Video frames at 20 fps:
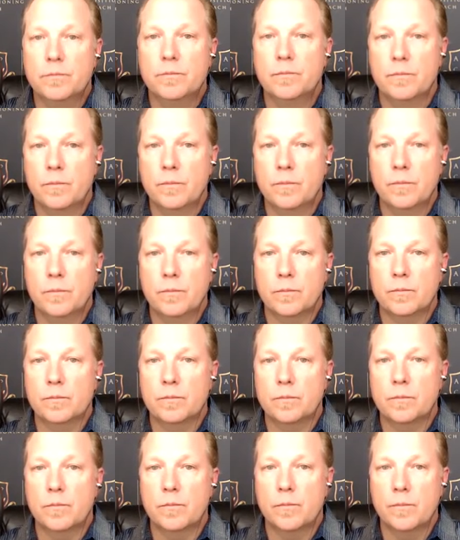
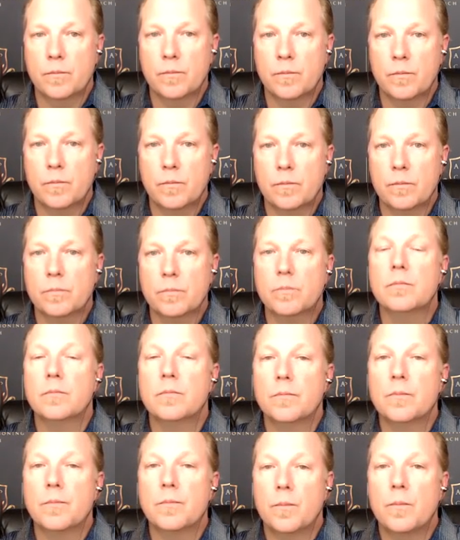
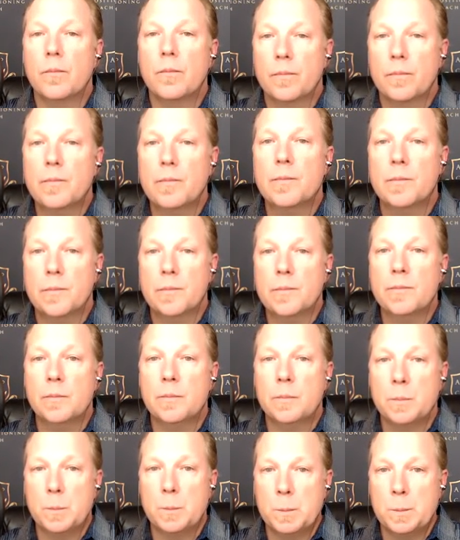
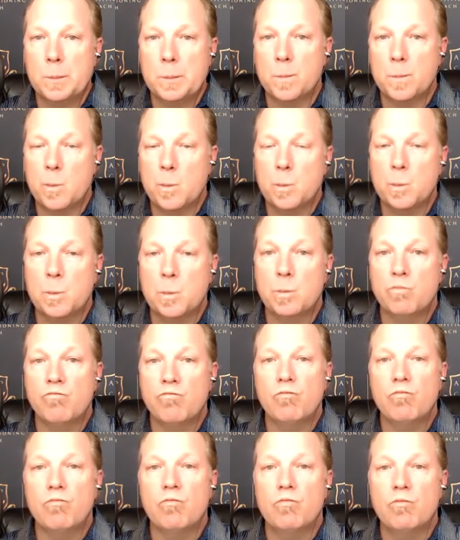
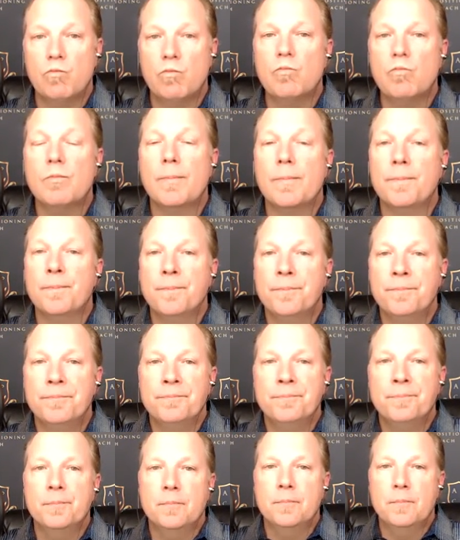
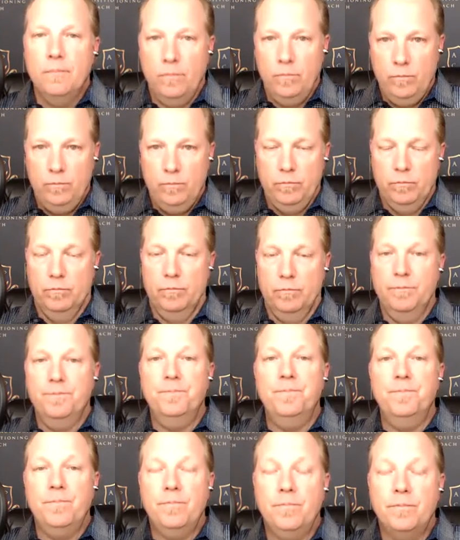
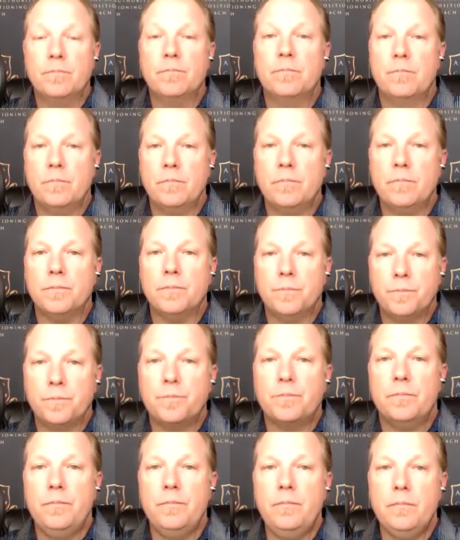
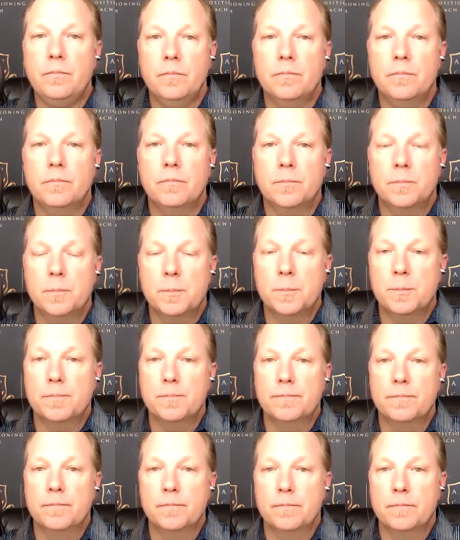The person shown says nothing.